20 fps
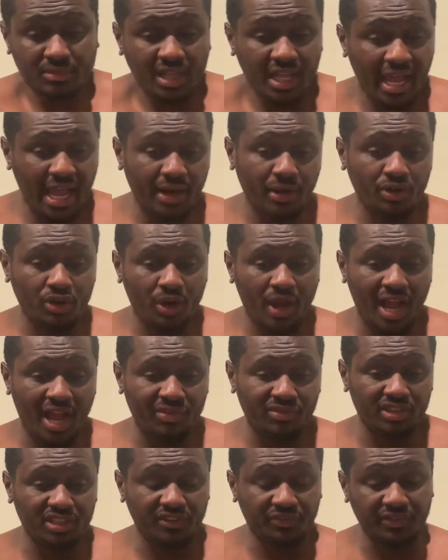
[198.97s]
don't know how
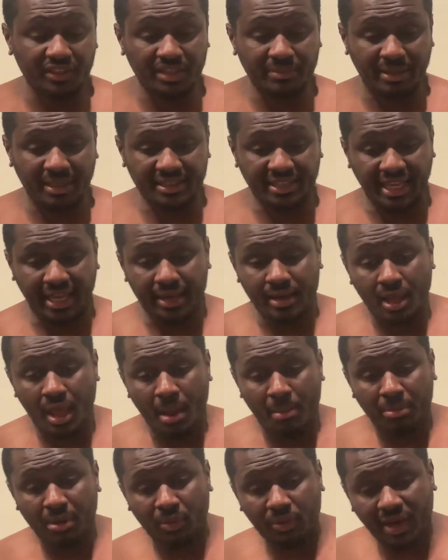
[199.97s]
I really feel about that,
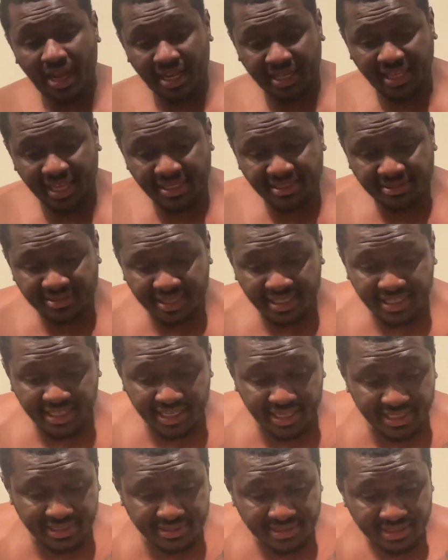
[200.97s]
but what I can say
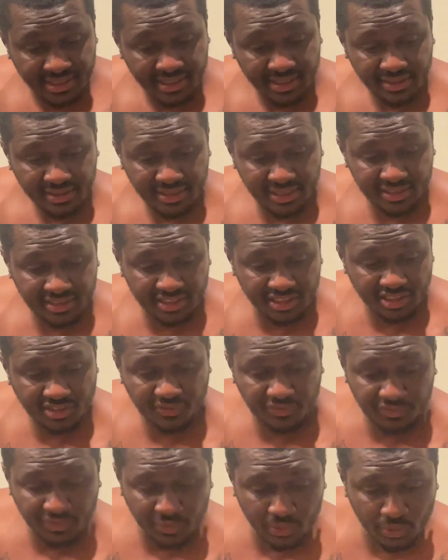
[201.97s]
is that this
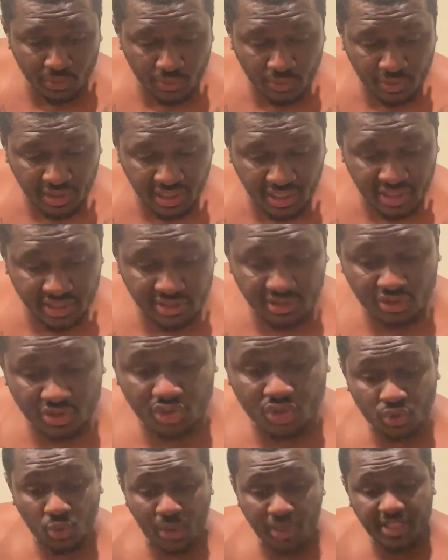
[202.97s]
food is
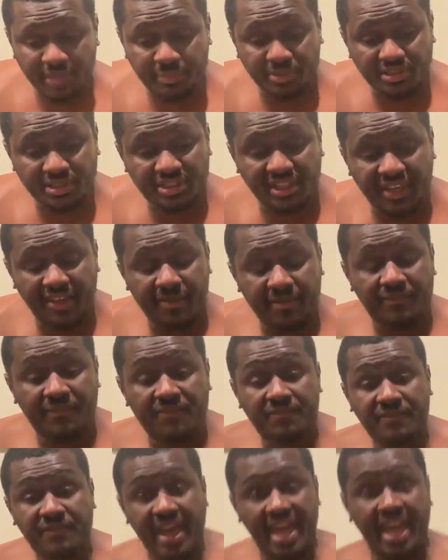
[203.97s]
20%
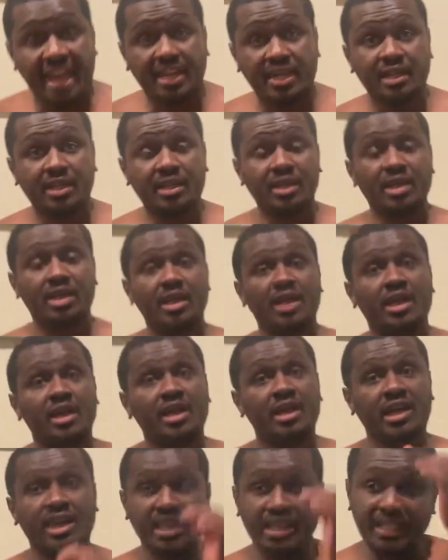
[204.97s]
fat.
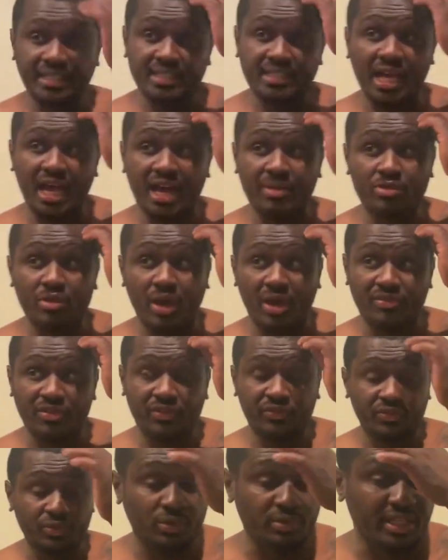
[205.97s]
Anytime you have a
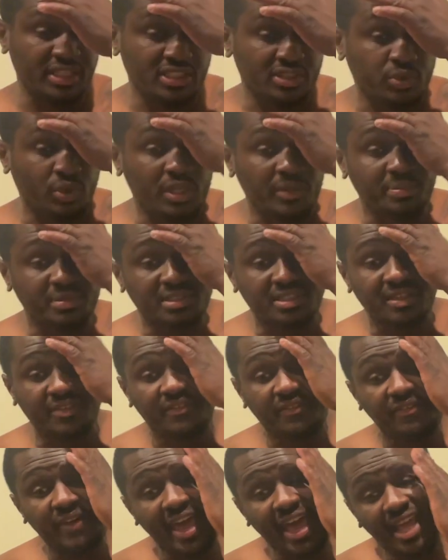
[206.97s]
food that's 20%
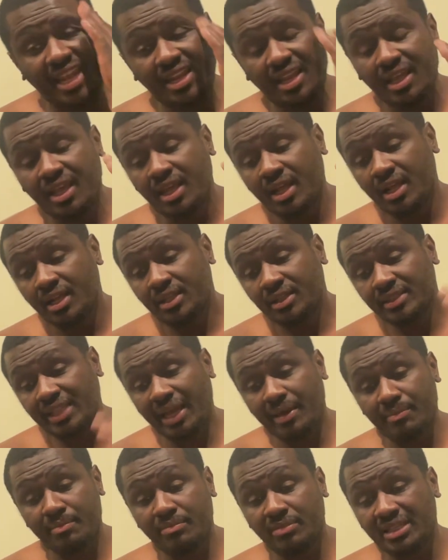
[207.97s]
fat,
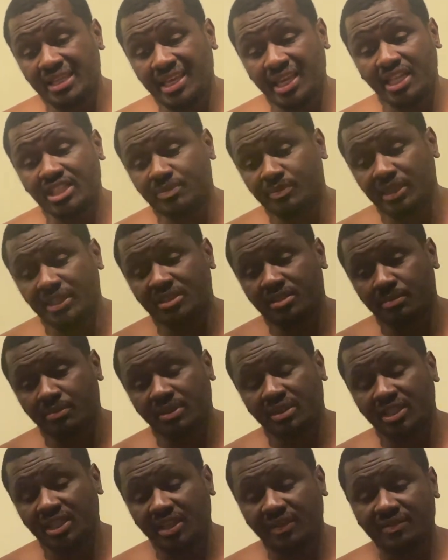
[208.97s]
that leads me to
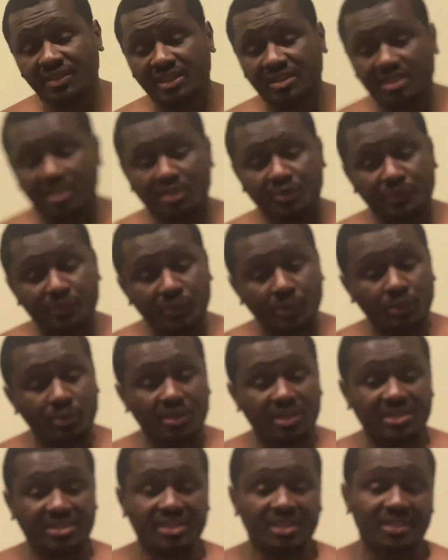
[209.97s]
believe that this food
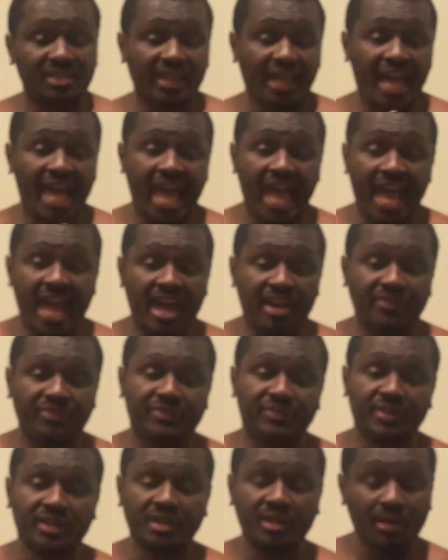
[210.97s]
is
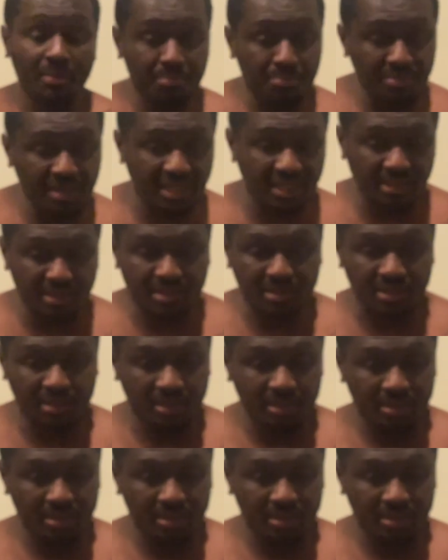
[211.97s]
half meat,